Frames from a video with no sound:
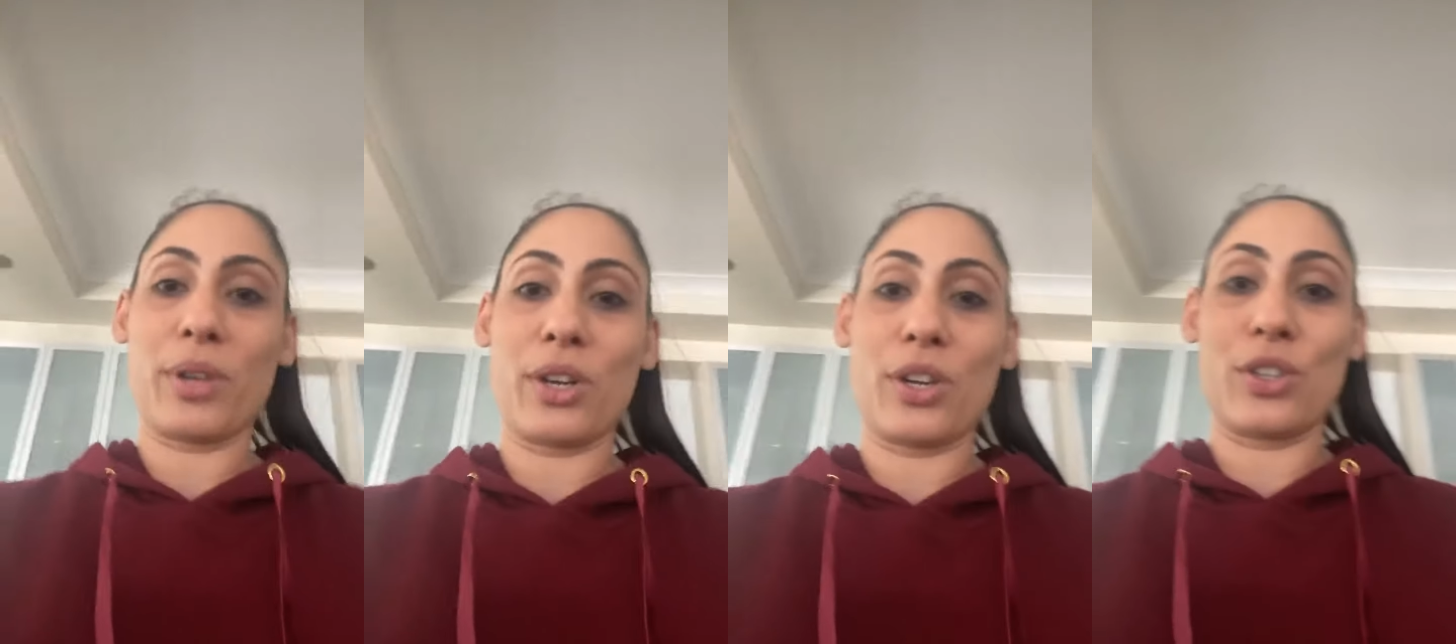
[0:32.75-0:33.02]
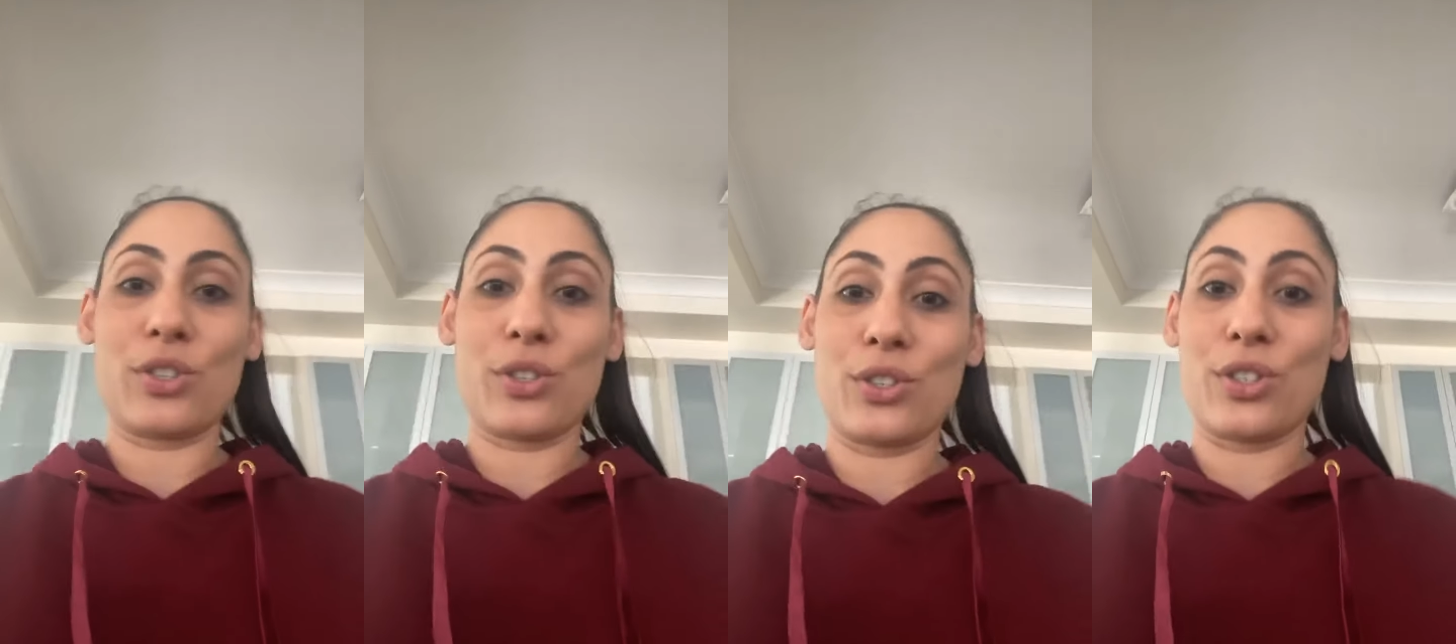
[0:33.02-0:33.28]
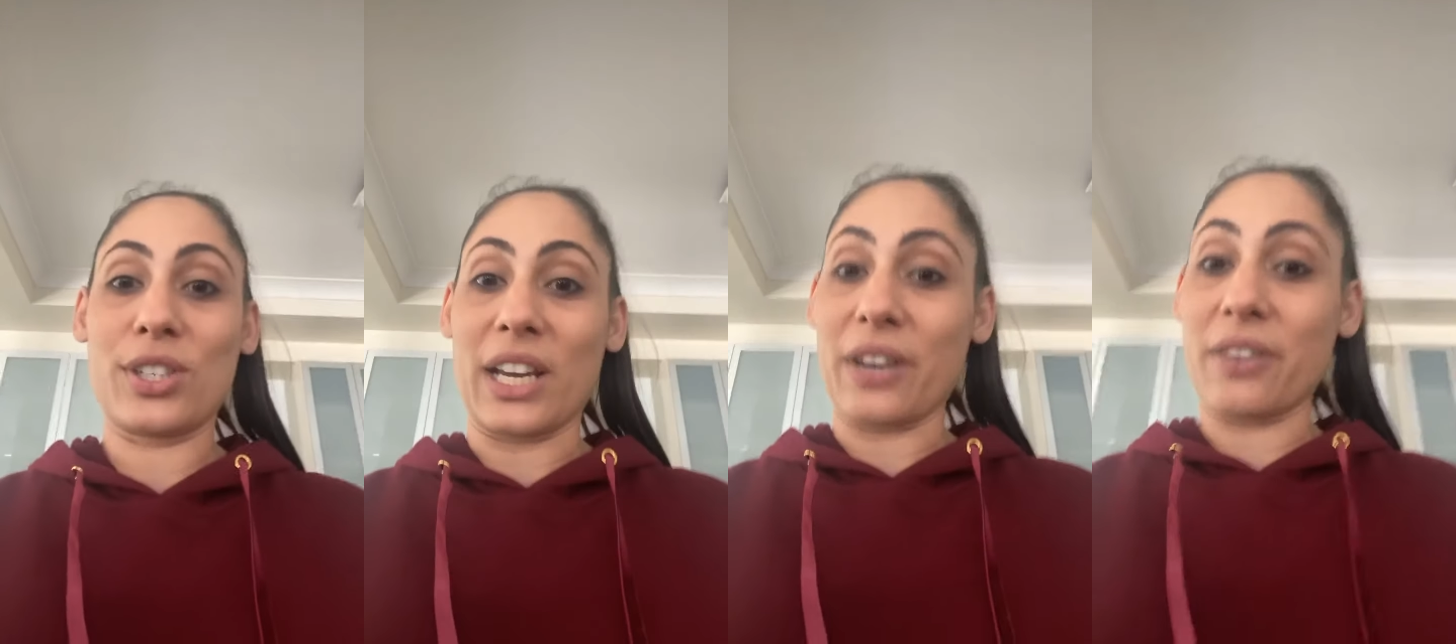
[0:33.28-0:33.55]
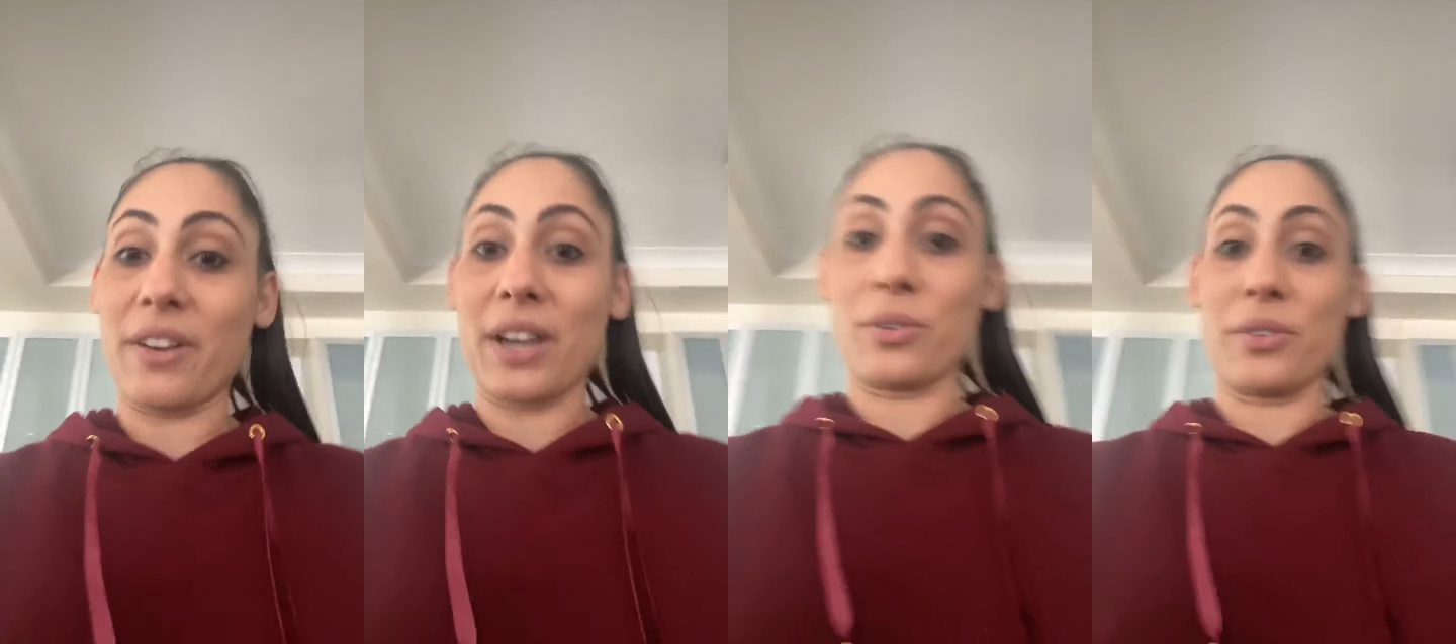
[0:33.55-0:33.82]
to do to
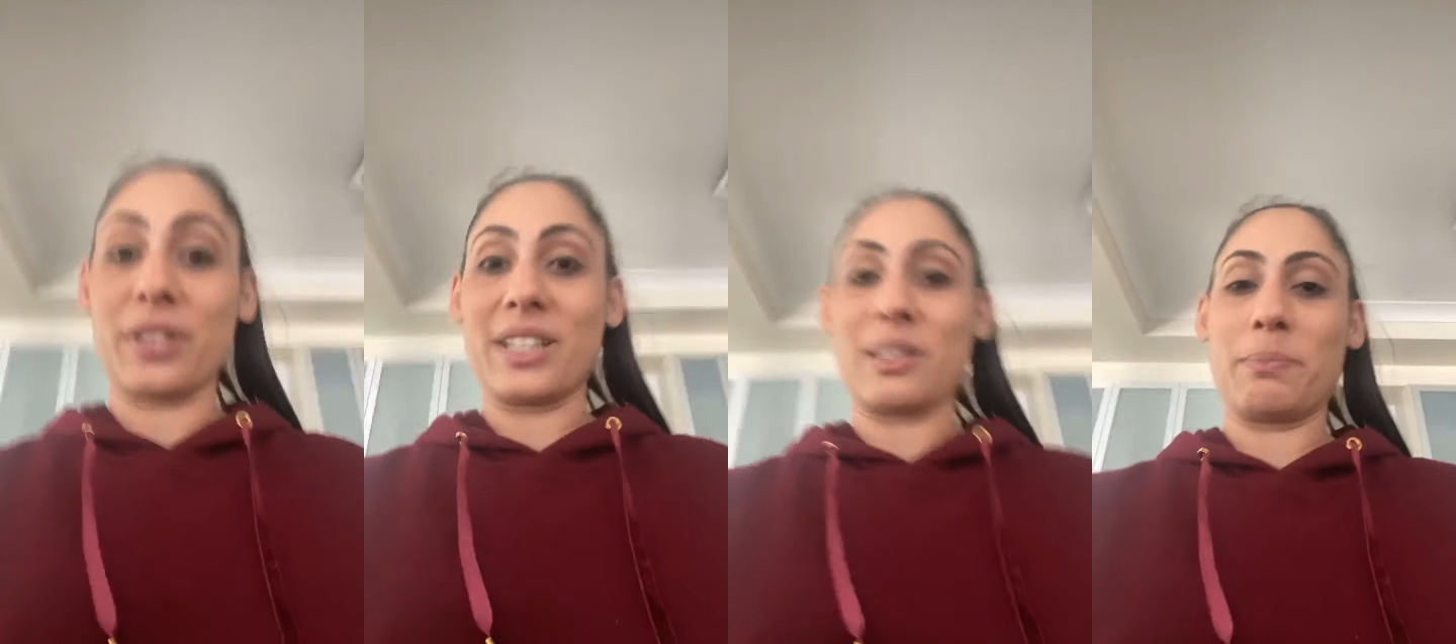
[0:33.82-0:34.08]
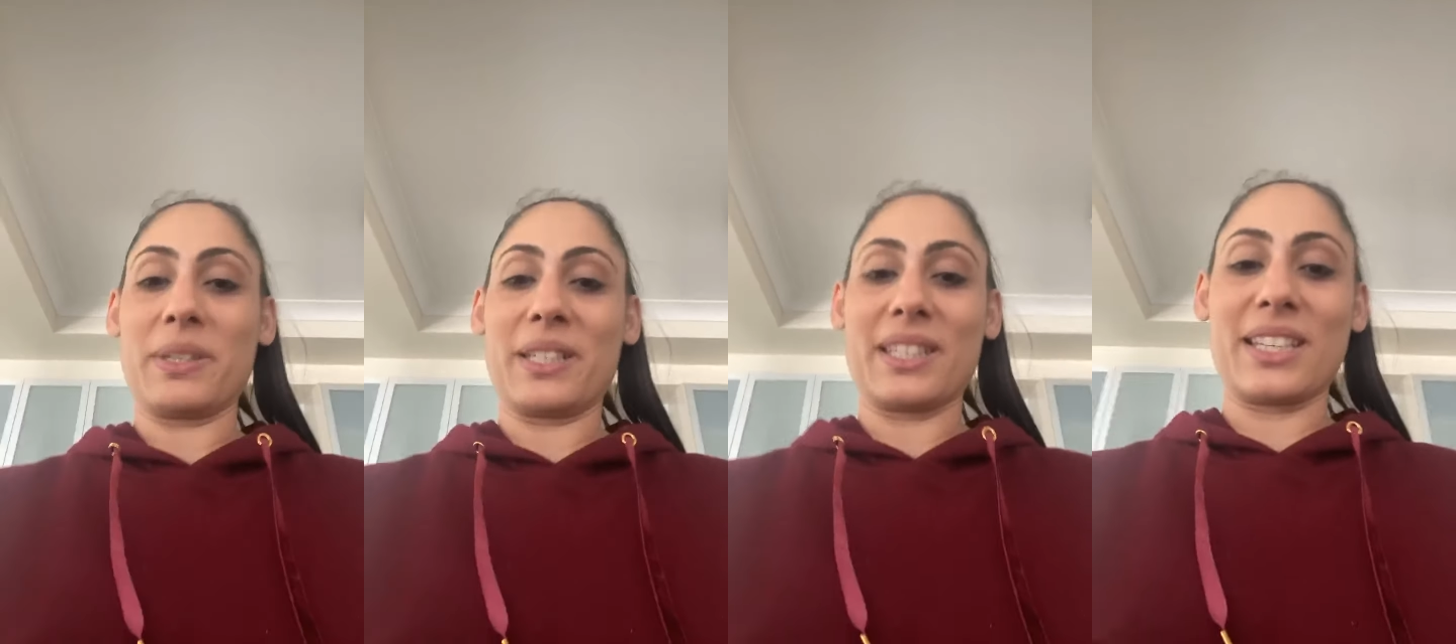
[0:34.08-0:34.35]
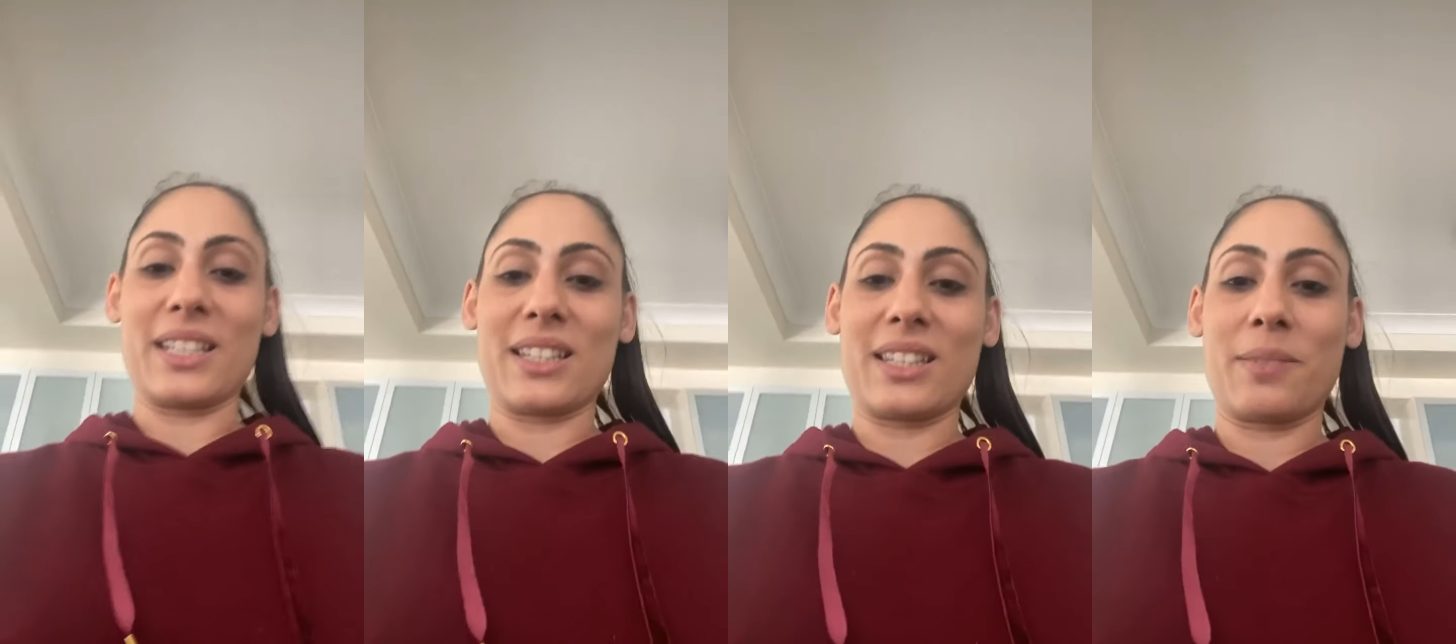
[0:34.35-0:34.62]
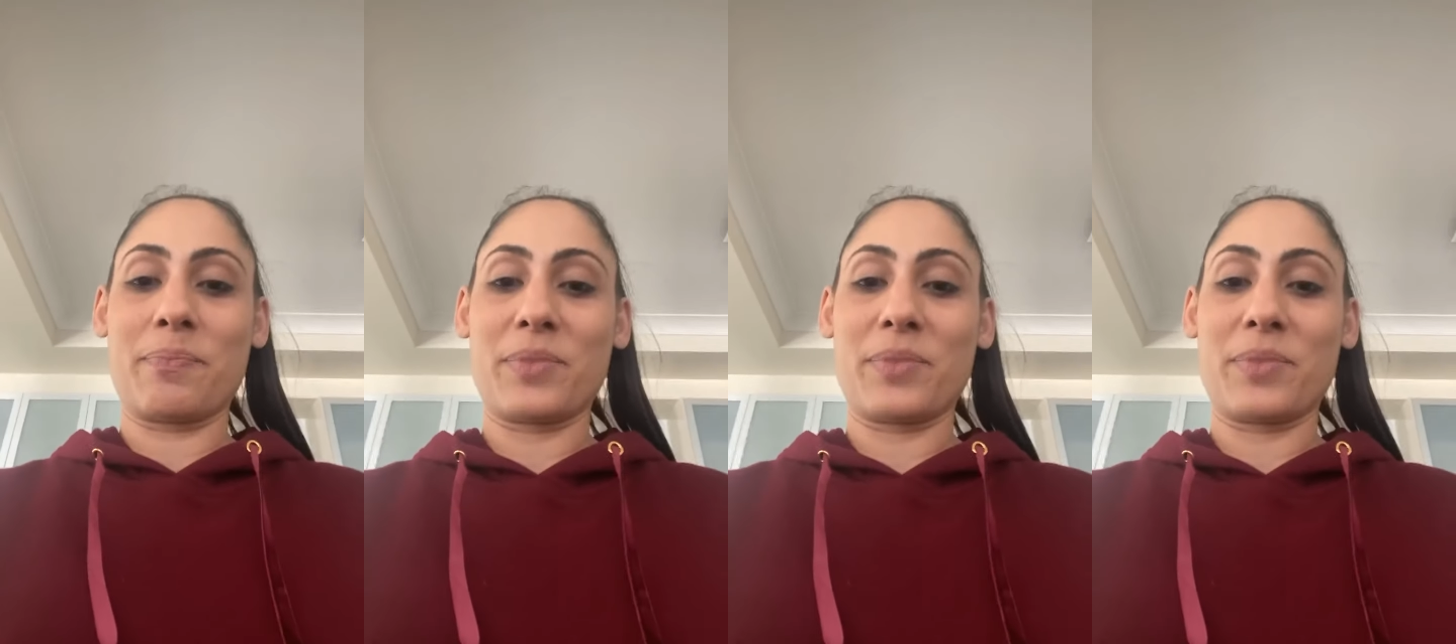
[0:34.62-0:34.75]
decorate all these biscuits.